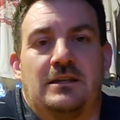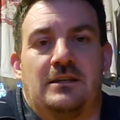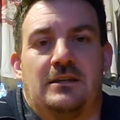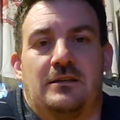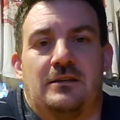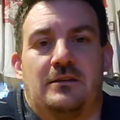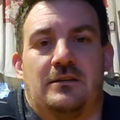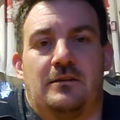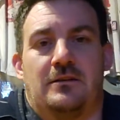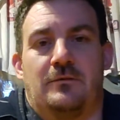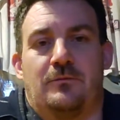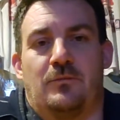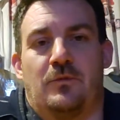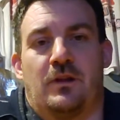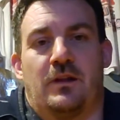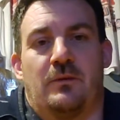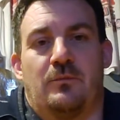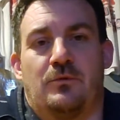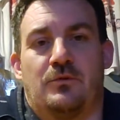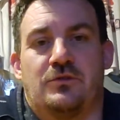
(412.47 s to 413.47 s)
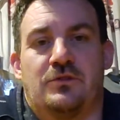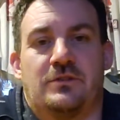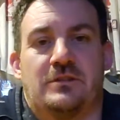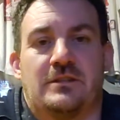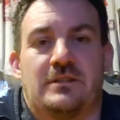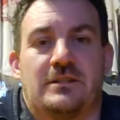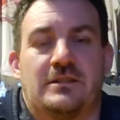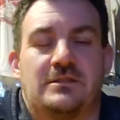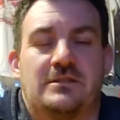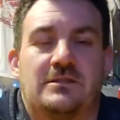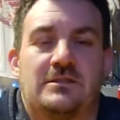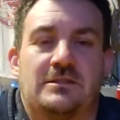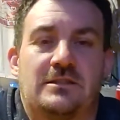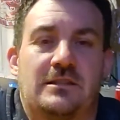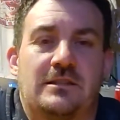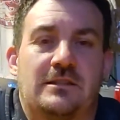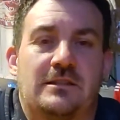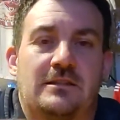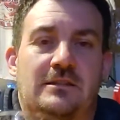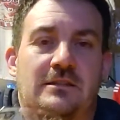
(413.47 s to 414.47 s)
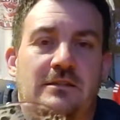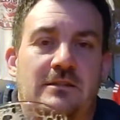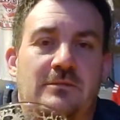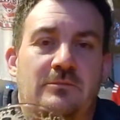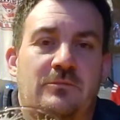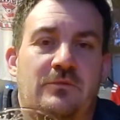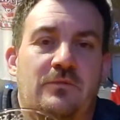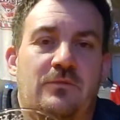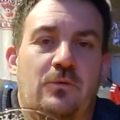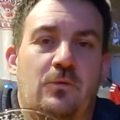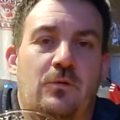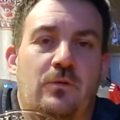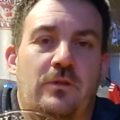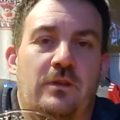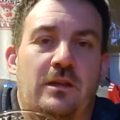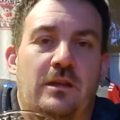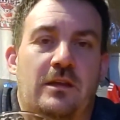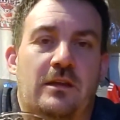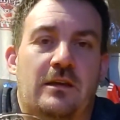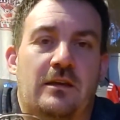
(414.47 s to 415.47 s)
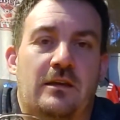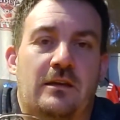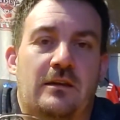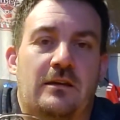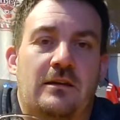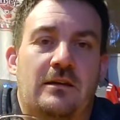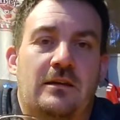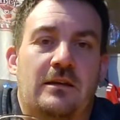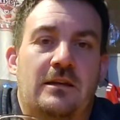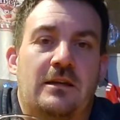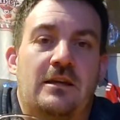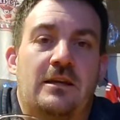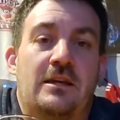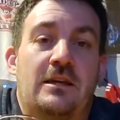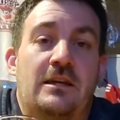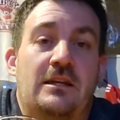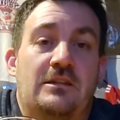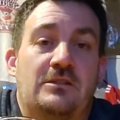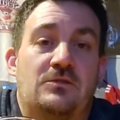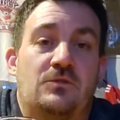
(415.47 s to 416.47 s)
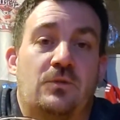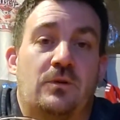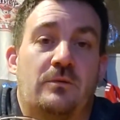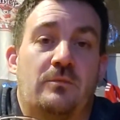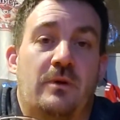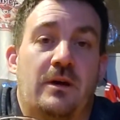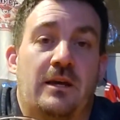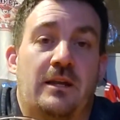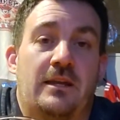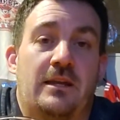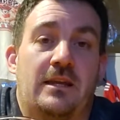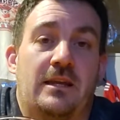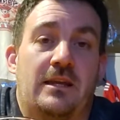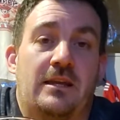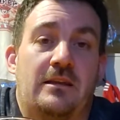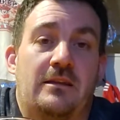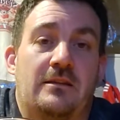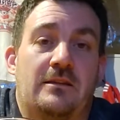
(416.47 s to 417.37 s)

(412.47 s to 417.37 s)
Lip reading: I'm glad we're drinking this before the enjoy by date.